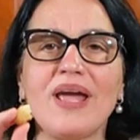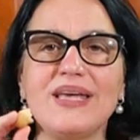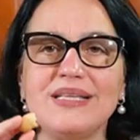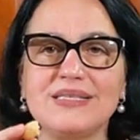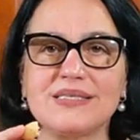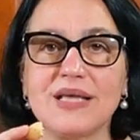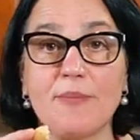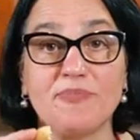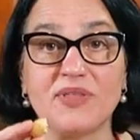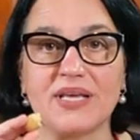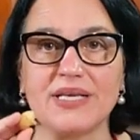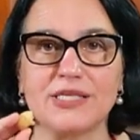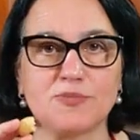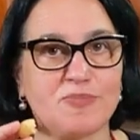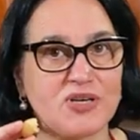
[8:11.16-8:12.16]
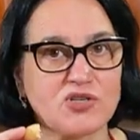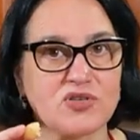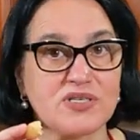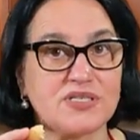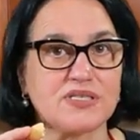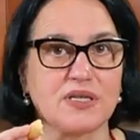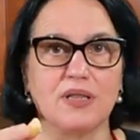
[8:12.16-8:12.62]
I eat something,
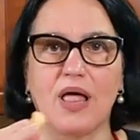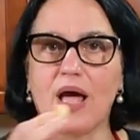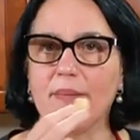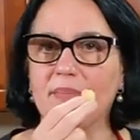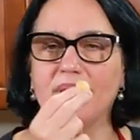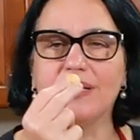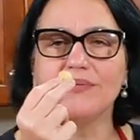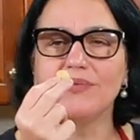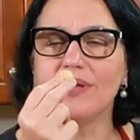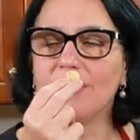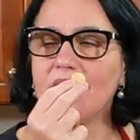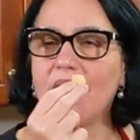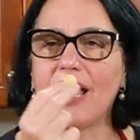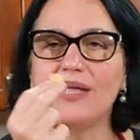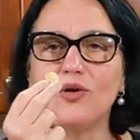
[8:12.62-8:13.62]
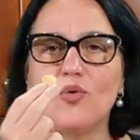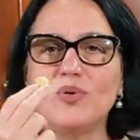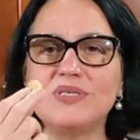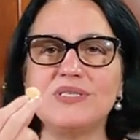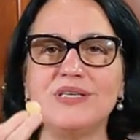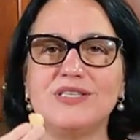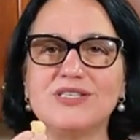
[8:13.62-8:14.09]
especially salami, I
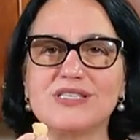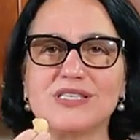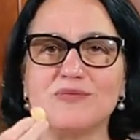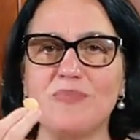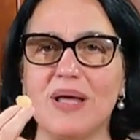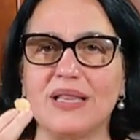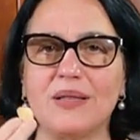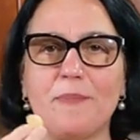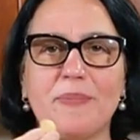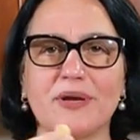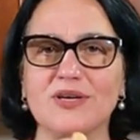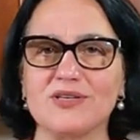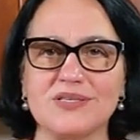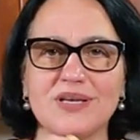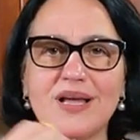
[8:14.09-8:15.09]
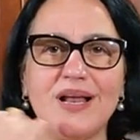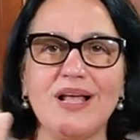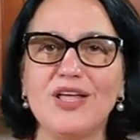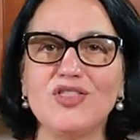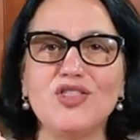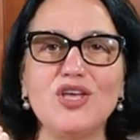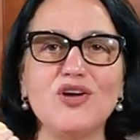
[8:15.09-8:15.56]
always need to smell it because
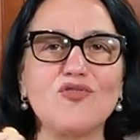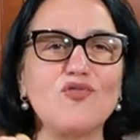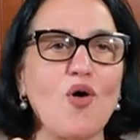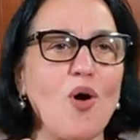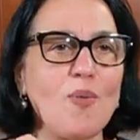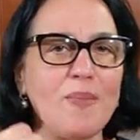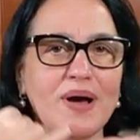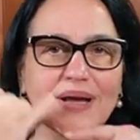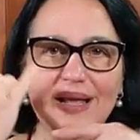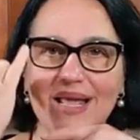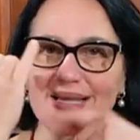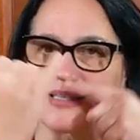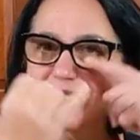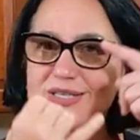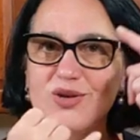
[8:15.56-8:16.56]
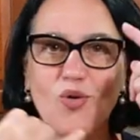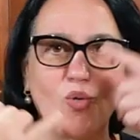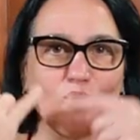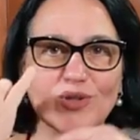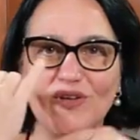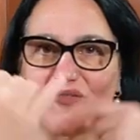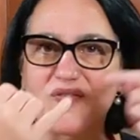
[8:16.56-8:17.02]
the aroma gets
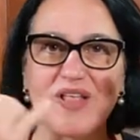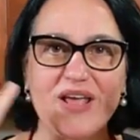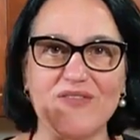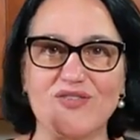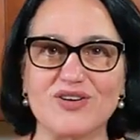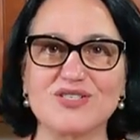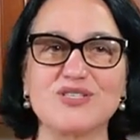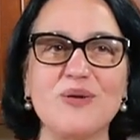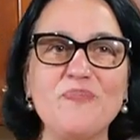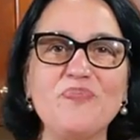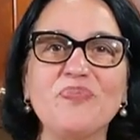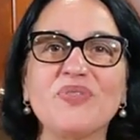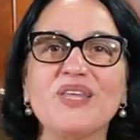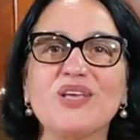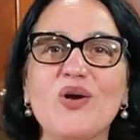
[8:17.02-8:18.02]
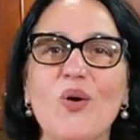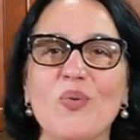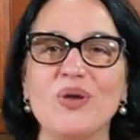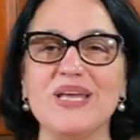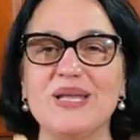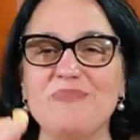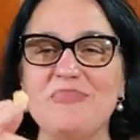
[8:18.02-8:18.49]
all the flavors
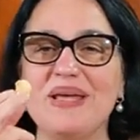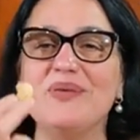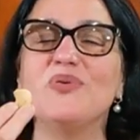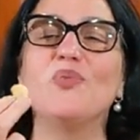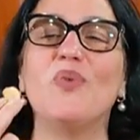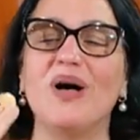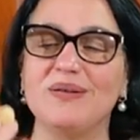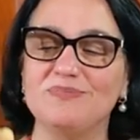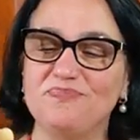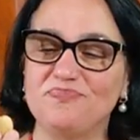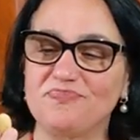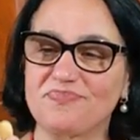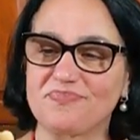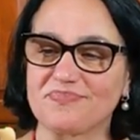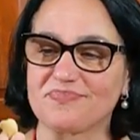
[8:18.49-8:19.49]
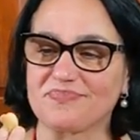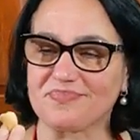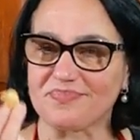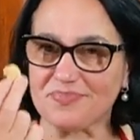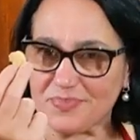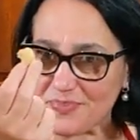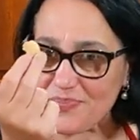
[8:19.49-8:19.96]
going in me. Well,
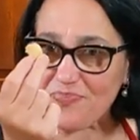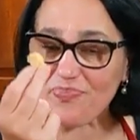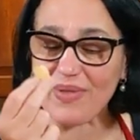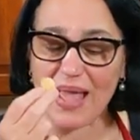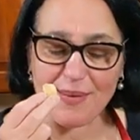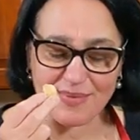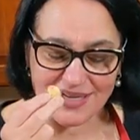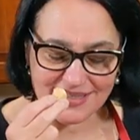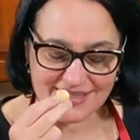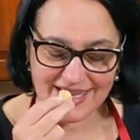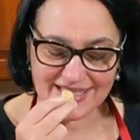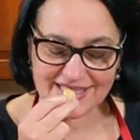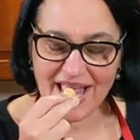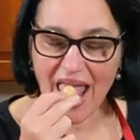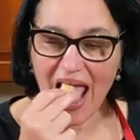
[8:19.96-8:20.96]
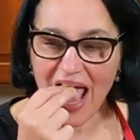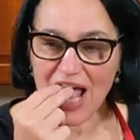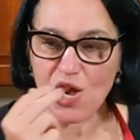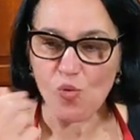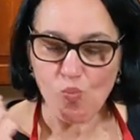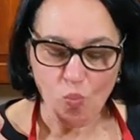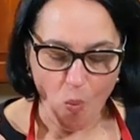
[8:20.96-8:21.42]
I'm going to taste it.
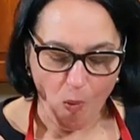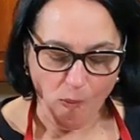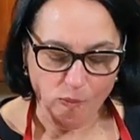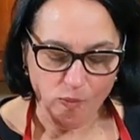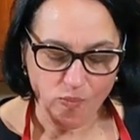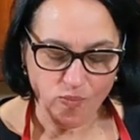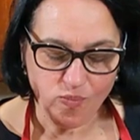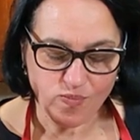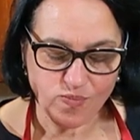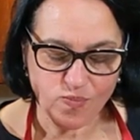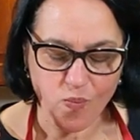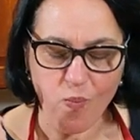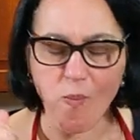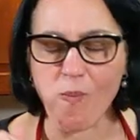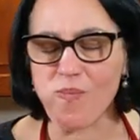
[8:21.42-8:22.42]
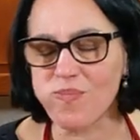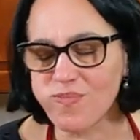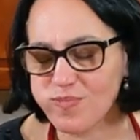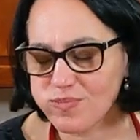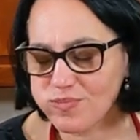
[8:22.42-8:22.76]
Mmm.